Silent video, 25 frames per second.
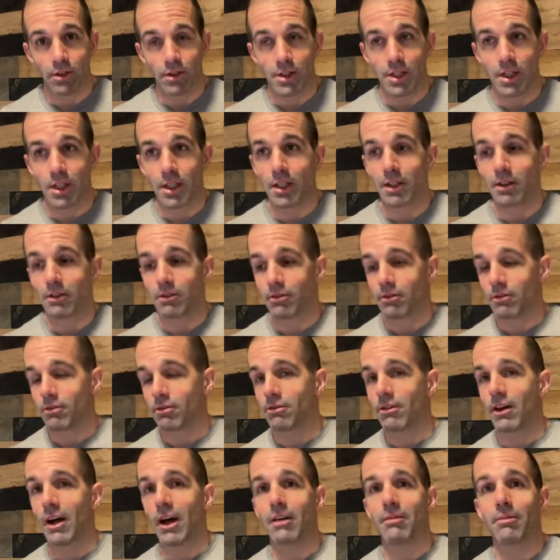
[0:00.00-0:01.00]
13.
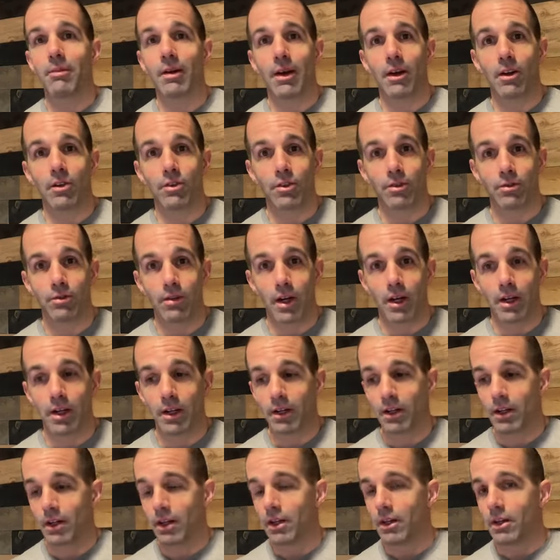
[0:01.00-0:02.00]
5 miles of
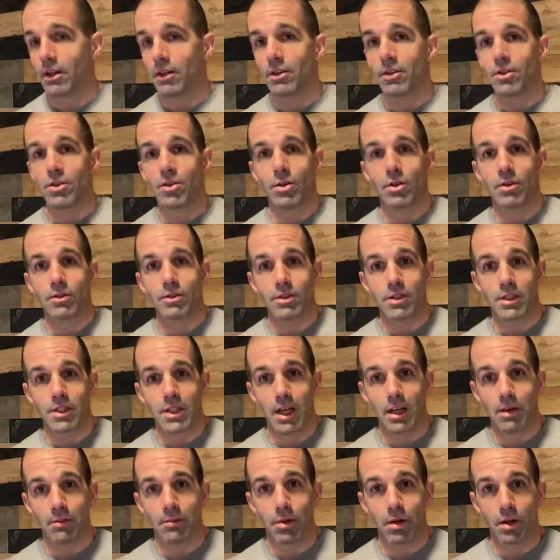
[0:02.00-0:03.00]
running,
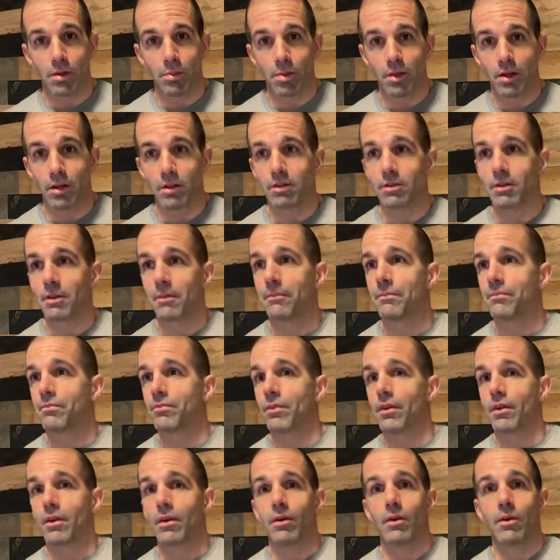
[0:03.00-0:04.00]
210 burpees,
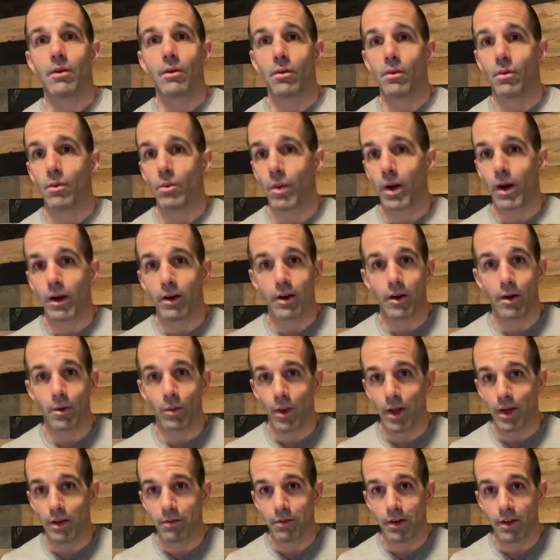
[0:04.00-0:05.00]
wearing
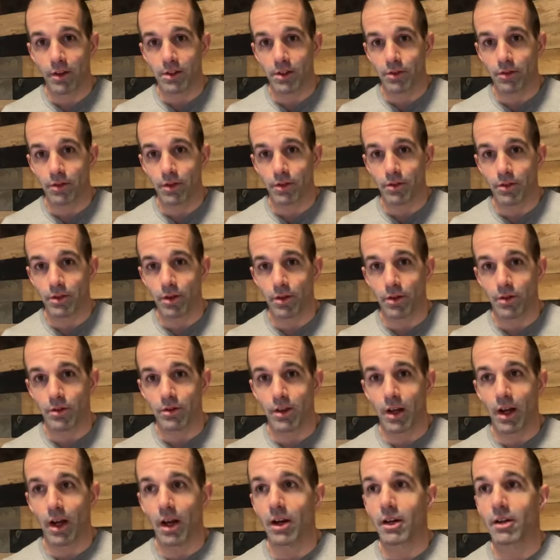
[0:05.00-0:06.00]
a weight vest if you so
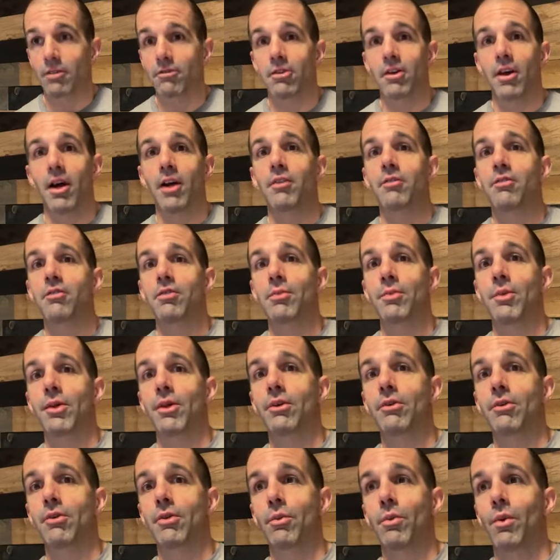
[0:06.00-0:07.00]
desire. And if you're
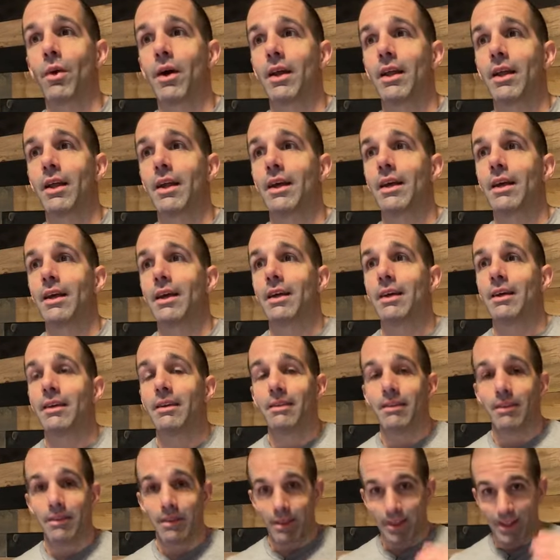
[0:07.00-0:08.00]
unfamiliar with what
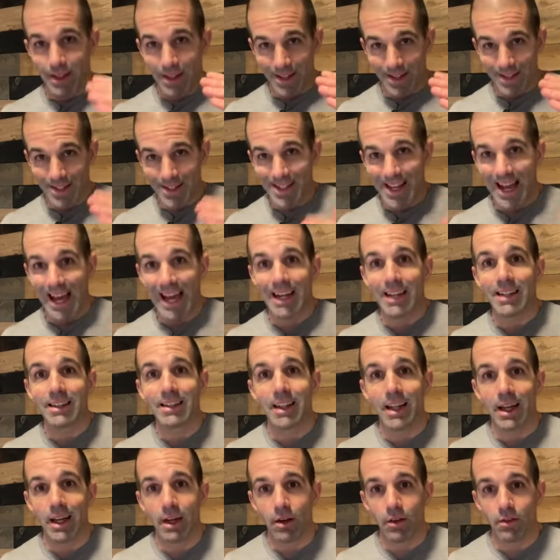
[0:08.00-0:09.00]
the
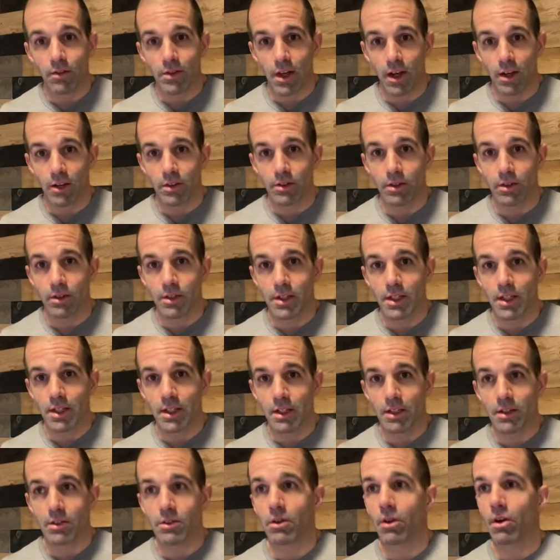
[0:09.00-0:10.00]
exact layout of Test
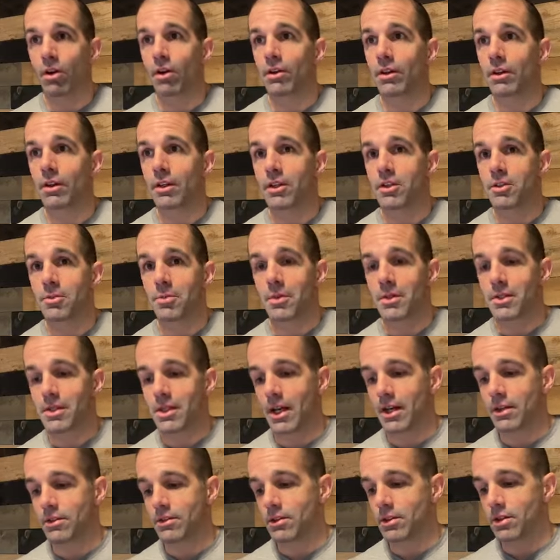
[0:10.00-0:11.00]
13 is, or all the Linchpin
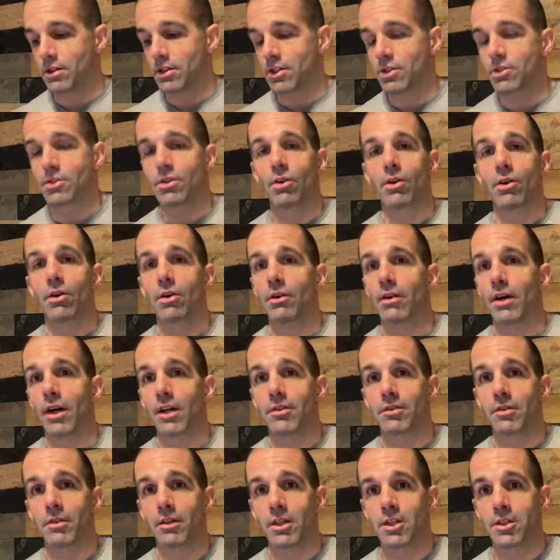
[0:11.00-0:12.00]
tests, just go to
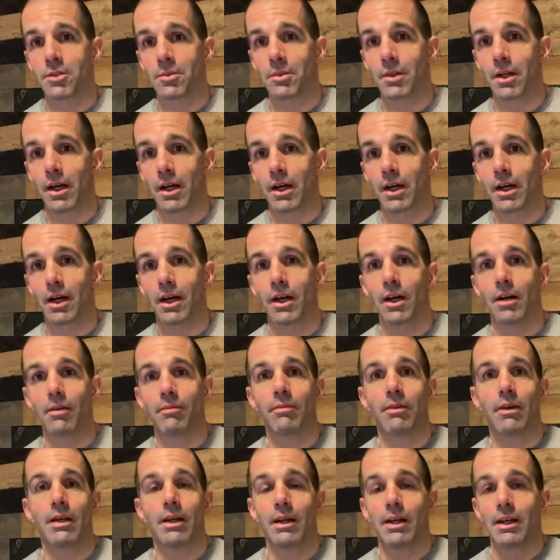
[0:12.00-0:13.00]

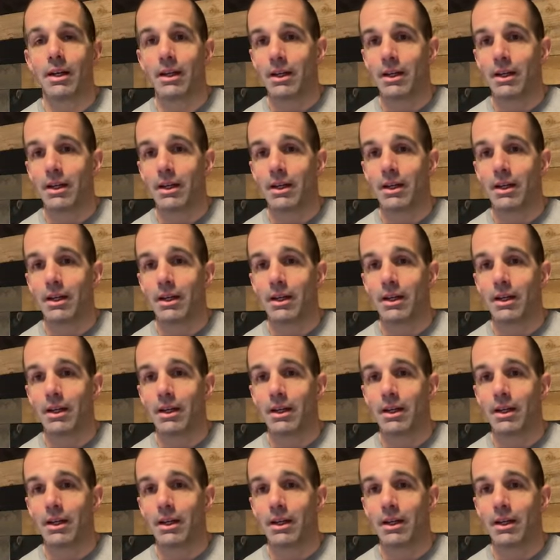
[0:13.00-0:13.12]
crossfitlinchpin.com,